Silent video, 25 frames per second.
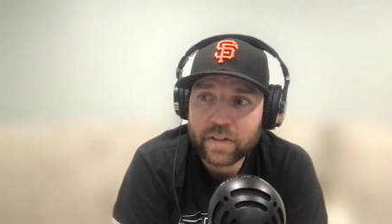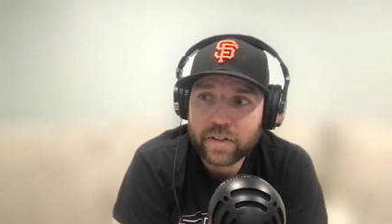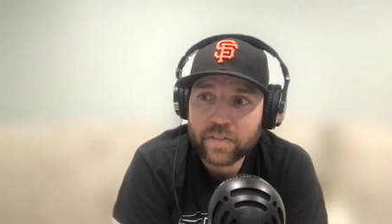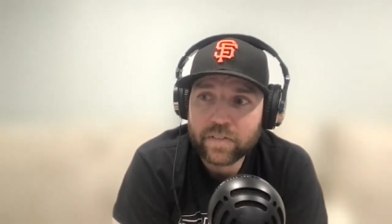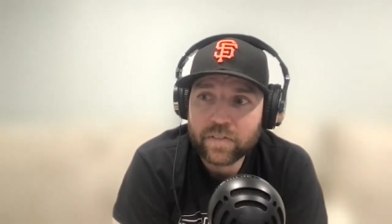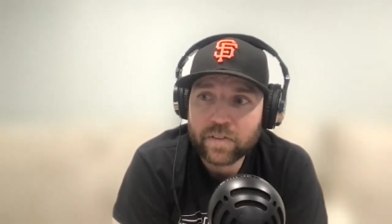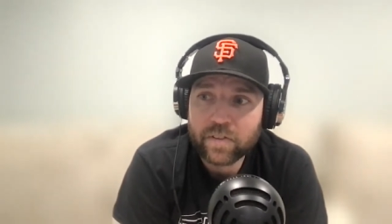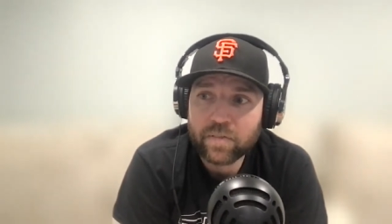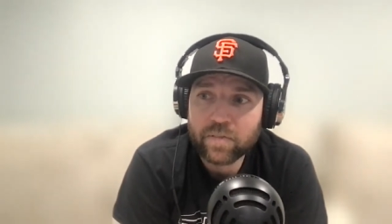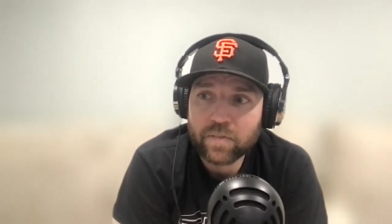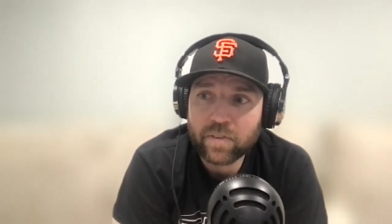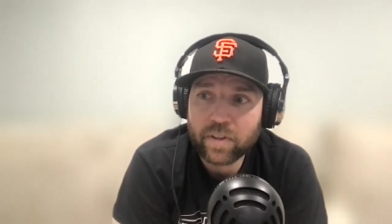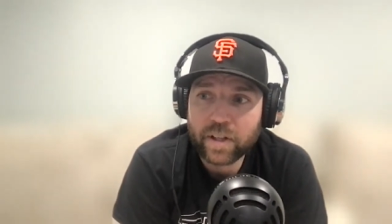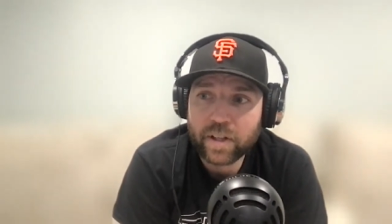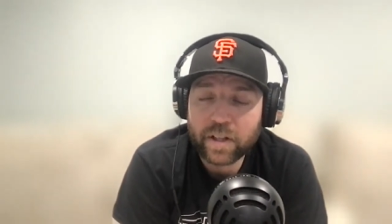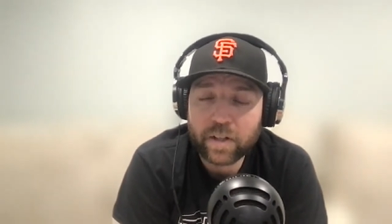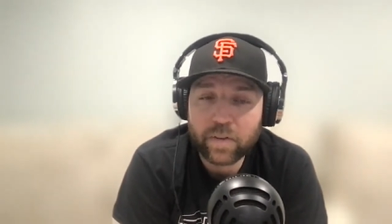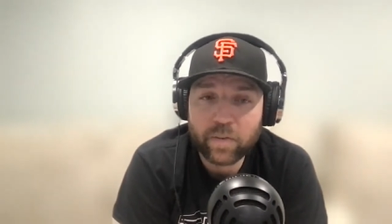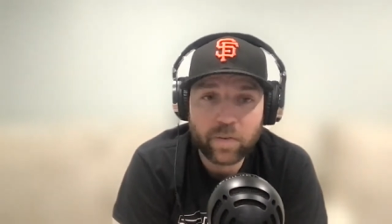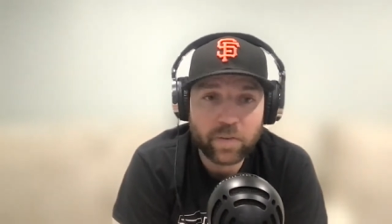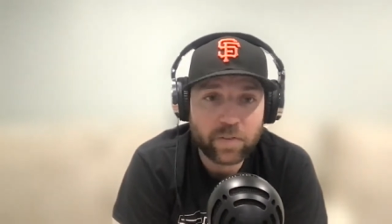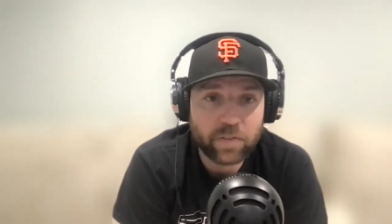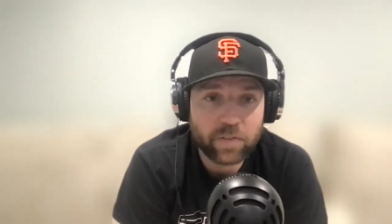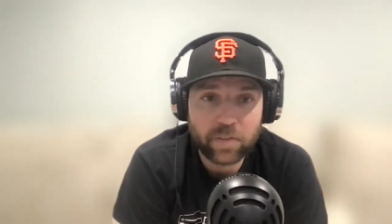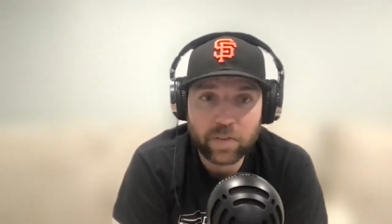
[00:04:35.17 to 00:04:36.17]
seems like it
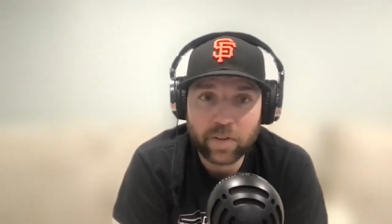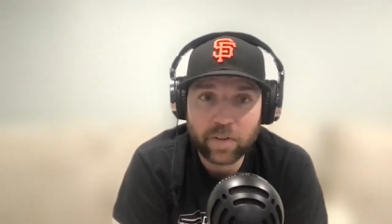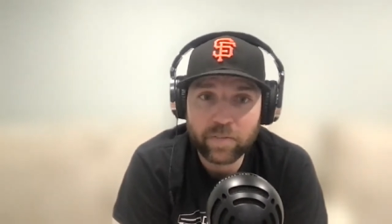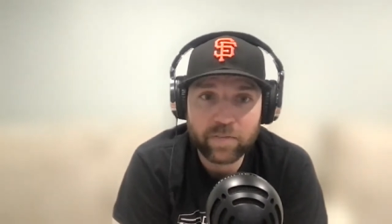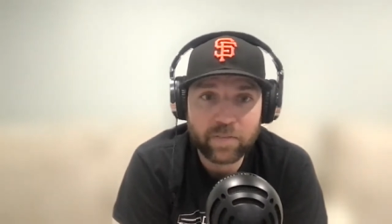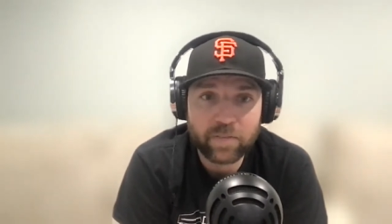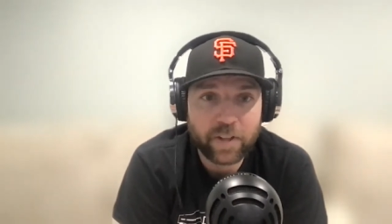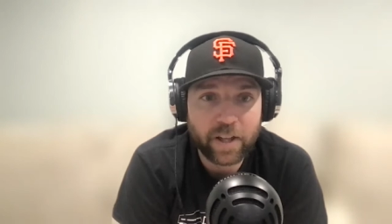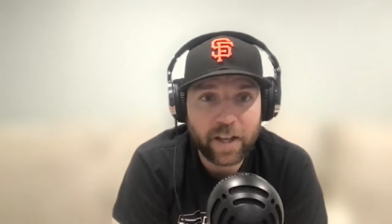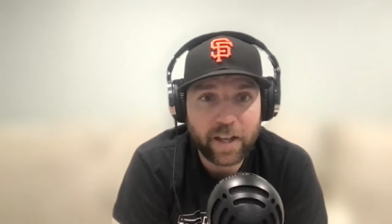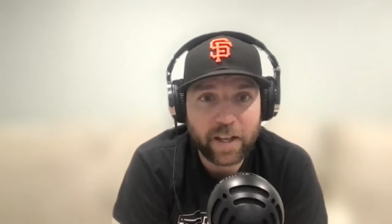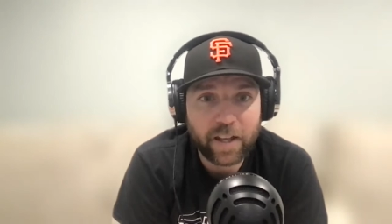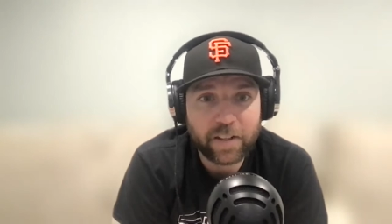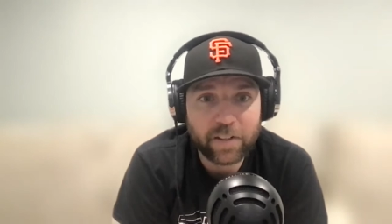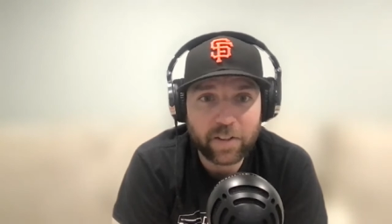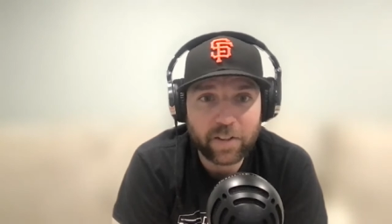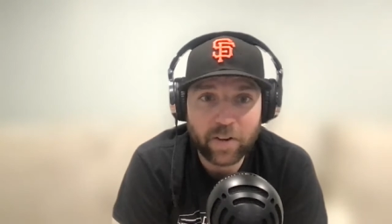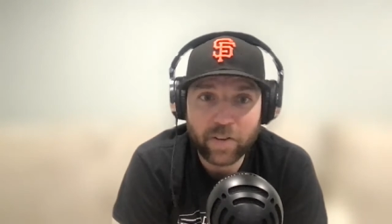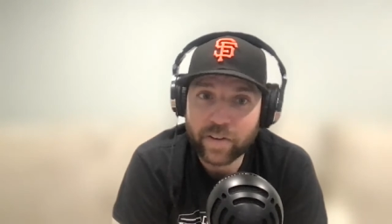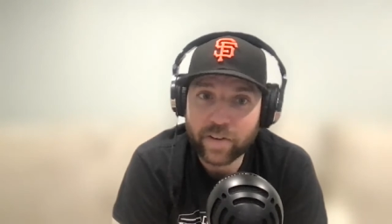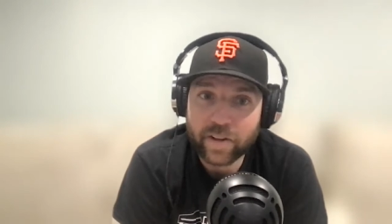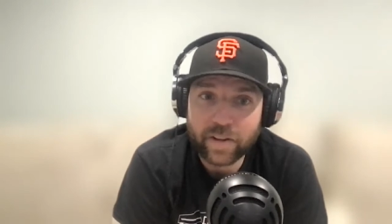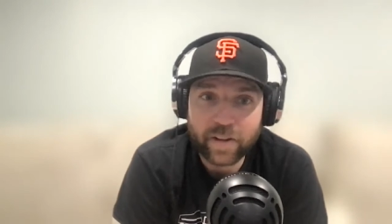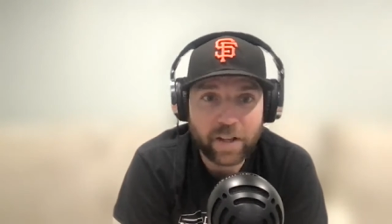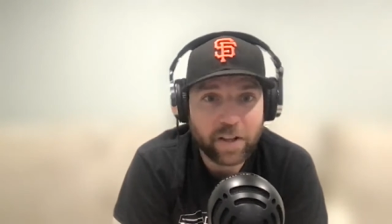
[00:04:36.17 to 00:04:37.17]
was some dad, you
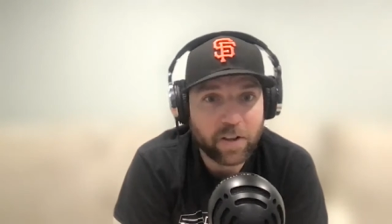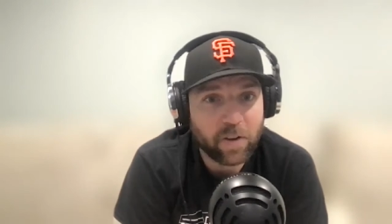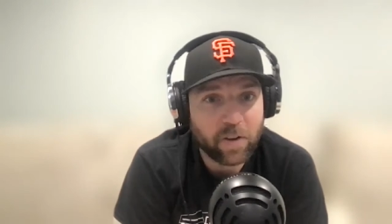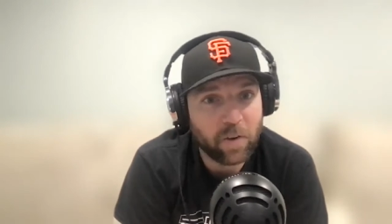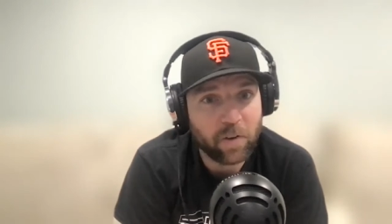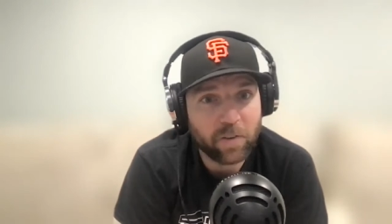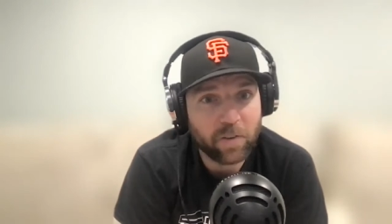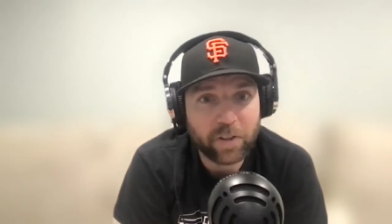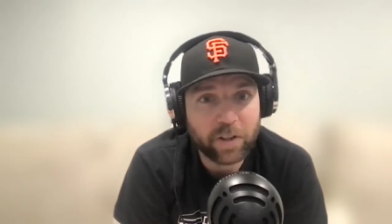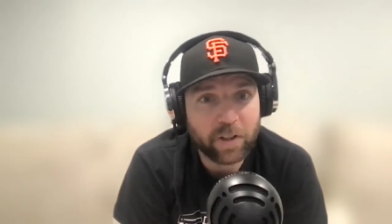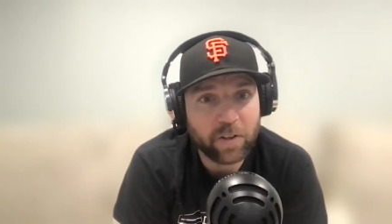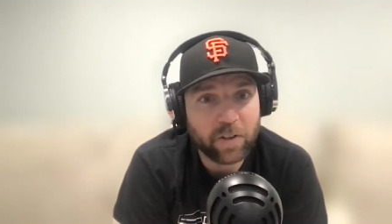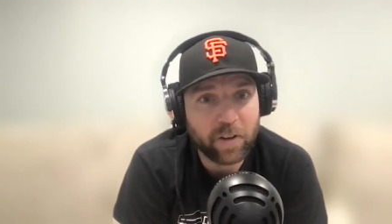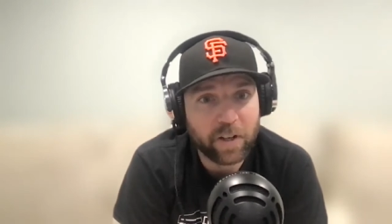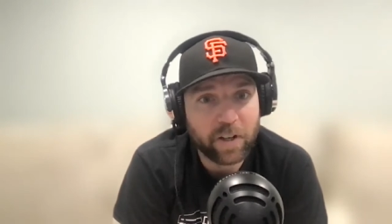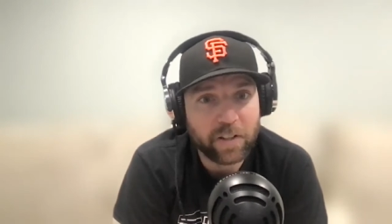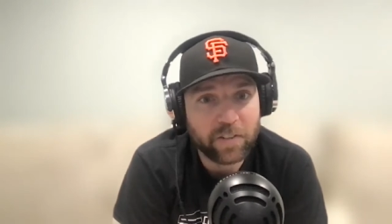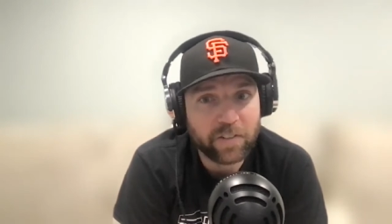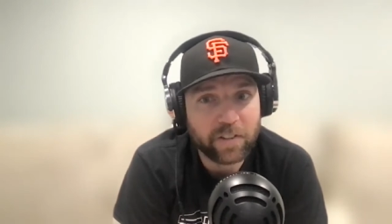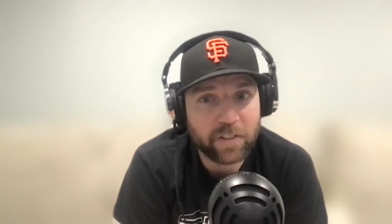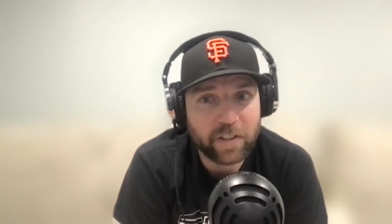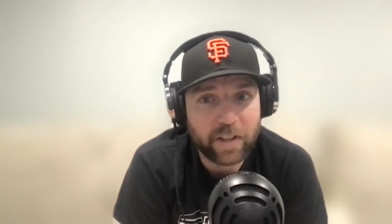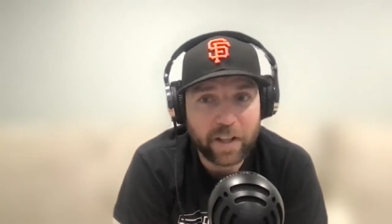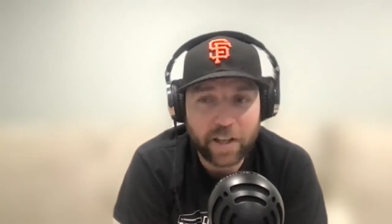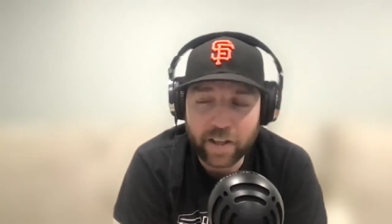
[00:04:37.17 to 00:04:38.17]
know, that they called the
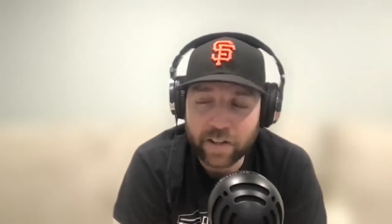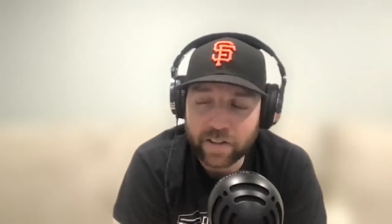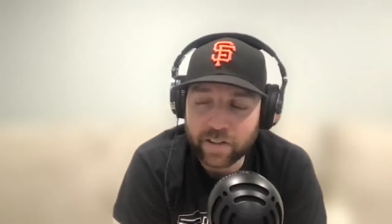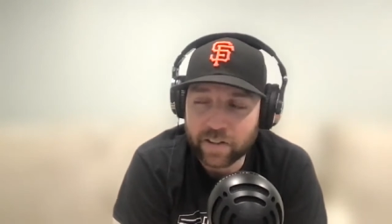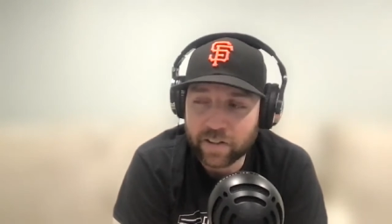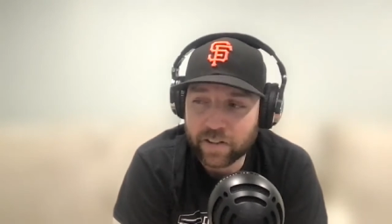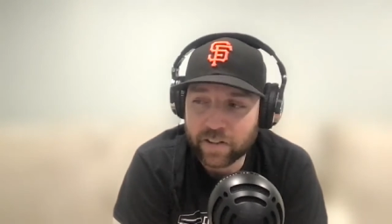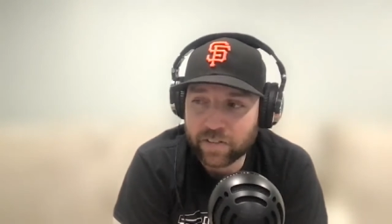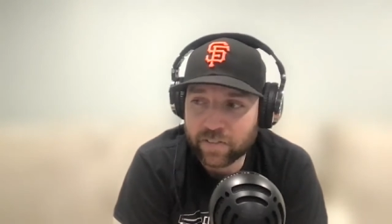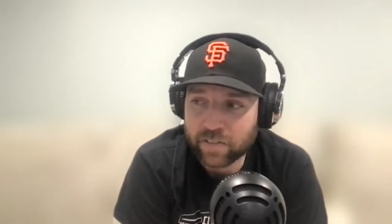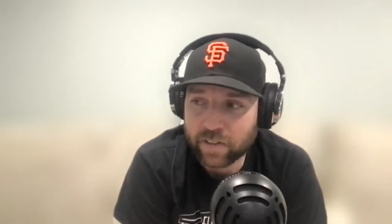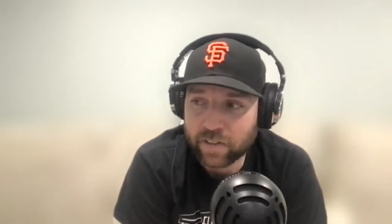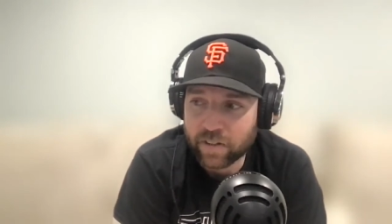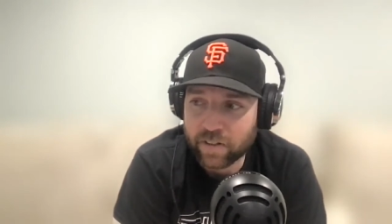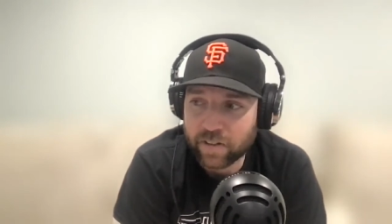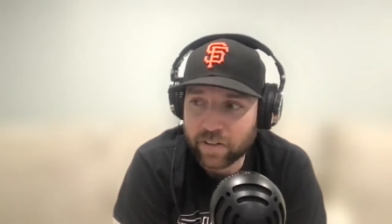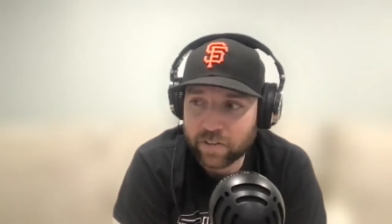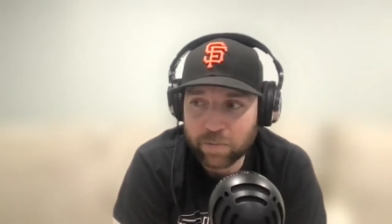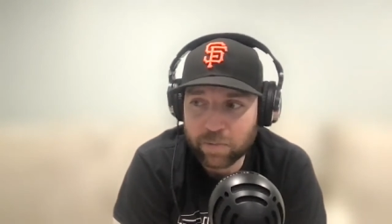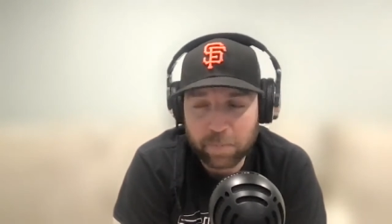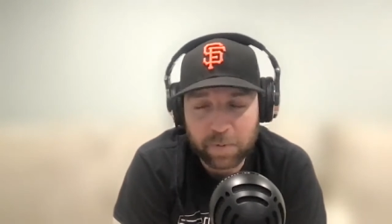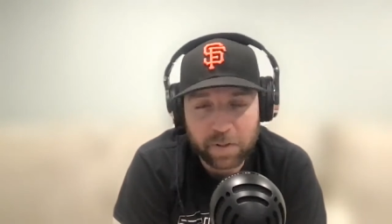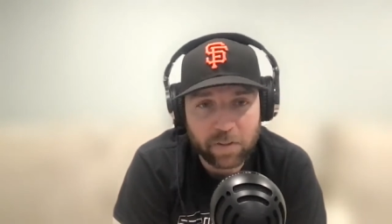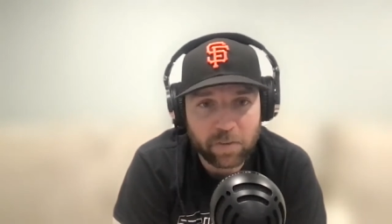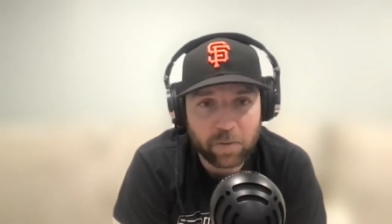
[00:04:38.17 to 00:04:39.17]
crazy dad that he said in his
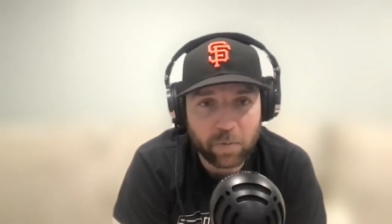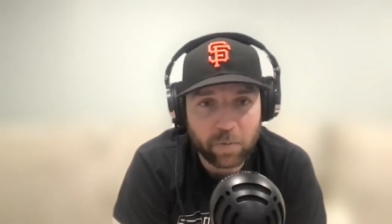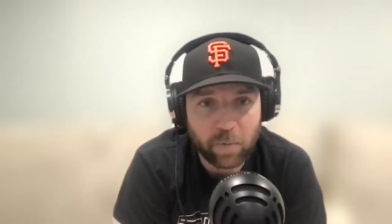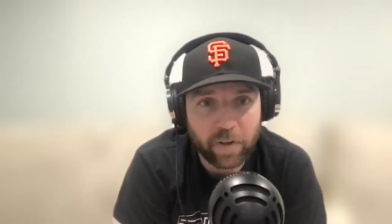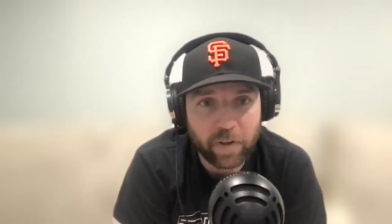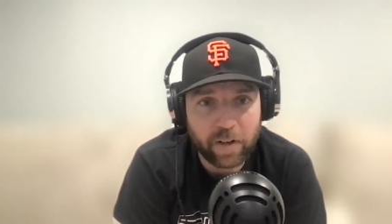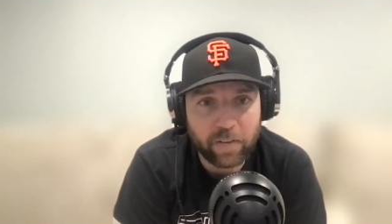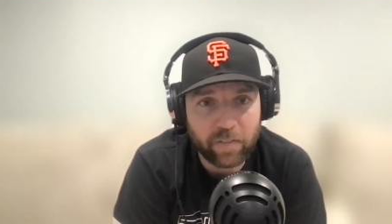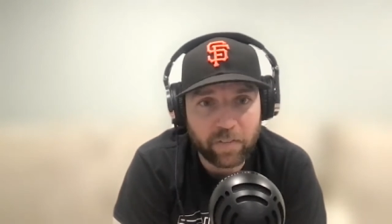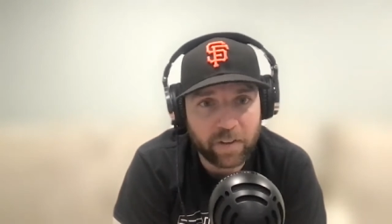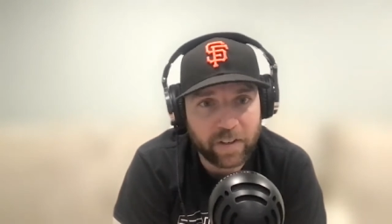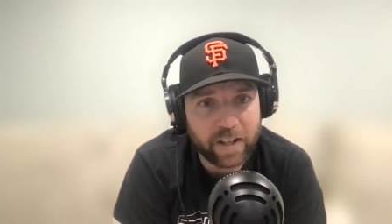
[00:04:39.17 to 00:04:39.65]
speech or whatever.